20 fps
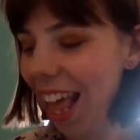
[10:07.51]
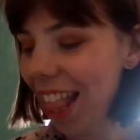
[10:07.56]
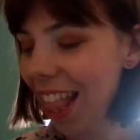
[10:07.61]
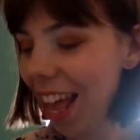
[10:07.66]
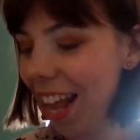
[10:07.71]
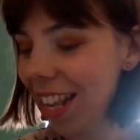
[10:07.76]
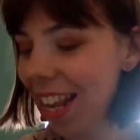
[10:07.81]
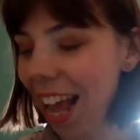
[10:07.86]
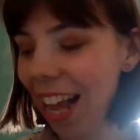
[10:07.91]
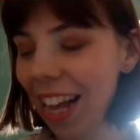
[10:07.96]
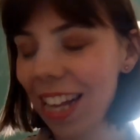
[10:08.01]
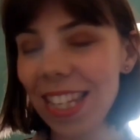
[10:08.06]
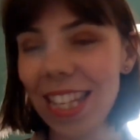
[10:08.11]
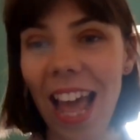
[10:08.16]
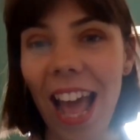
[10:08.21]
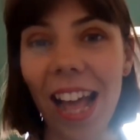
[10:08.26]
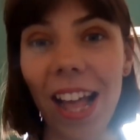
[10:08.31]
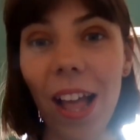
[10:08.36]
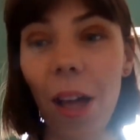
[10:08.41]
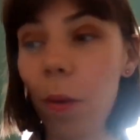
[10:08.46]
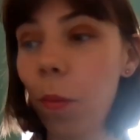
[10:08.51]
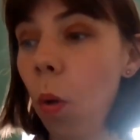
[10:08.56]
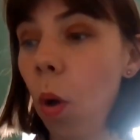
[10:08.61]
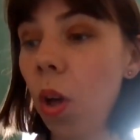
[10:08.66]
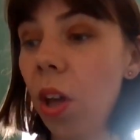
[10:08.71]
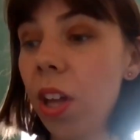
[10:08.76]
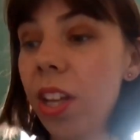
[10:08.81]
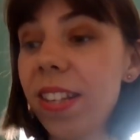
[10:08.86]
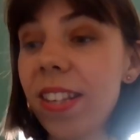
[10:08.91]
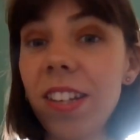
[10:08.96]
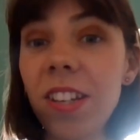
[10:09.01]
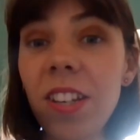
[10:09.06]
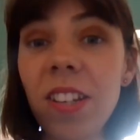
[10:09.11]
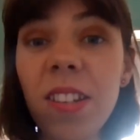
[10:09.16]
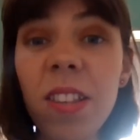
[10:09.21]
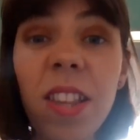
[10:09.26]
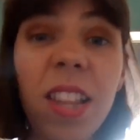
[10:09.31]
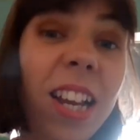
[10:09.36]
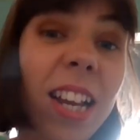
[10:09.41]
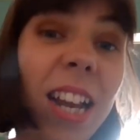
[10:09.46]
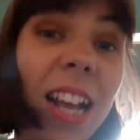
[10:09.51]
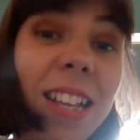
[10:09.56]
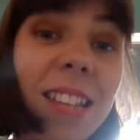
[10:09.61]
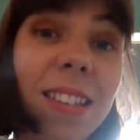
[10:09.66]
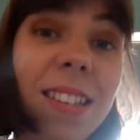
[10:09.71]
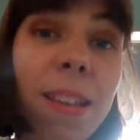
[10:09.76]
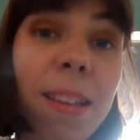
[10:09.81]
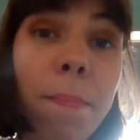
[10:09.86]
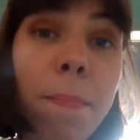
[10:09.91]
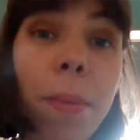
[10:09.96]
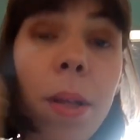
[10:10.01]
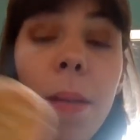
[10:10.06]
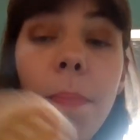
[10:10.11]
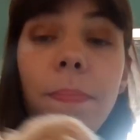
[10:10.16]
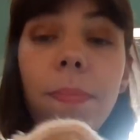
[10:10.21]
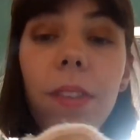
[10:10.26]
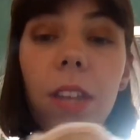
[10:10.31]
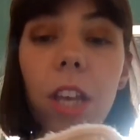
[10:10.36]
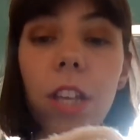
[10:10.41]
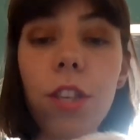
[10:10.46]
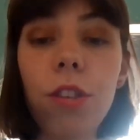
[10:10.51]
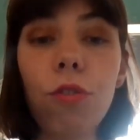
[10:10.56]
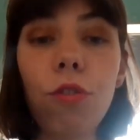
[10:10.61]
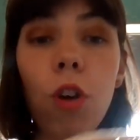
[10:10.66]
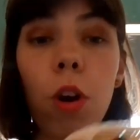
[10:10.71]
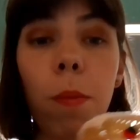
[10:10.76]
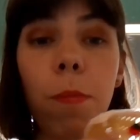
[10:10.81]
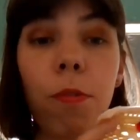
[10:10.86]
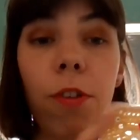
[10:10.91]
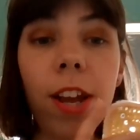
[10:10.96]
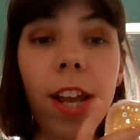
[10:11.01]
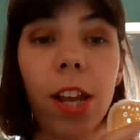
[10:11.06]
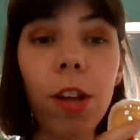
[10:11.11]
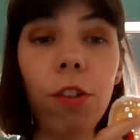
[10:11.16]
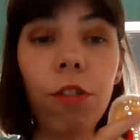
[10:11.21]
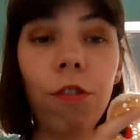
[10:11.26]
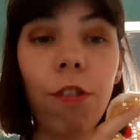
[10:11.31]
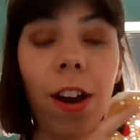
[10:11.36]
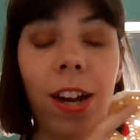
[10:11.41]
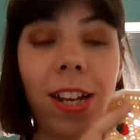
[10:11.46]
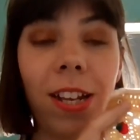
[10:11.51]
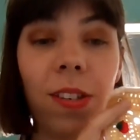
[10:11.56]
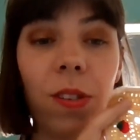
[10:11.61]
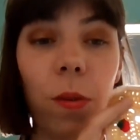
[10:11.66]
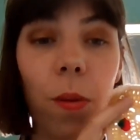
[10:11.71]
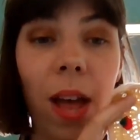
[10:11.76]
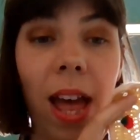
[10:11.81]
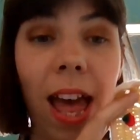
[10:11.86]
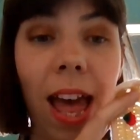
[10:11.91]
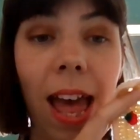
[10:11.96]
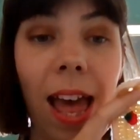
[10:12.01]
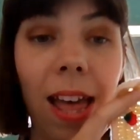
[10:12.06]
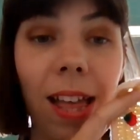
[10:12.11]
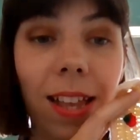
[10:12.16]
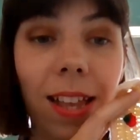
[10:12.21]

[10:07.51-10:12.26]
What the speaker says: The next thing was just something nice and simple, strawberry granny square.